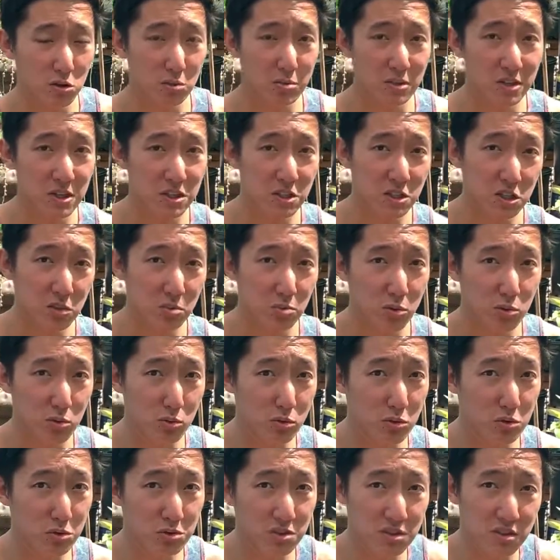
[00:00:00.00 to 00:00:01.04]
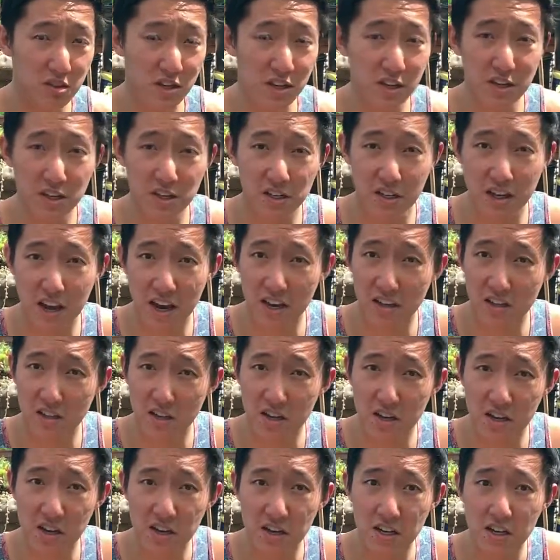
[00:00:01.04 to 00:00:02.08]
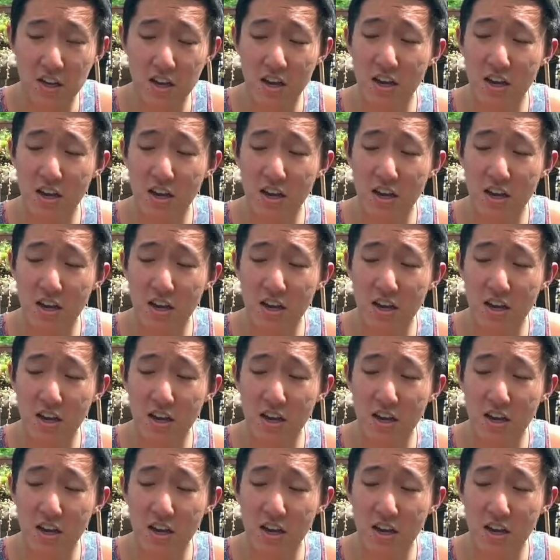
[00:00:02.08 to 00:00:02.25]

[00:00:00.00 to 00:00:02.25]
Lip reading: bit deeper roots than cacti.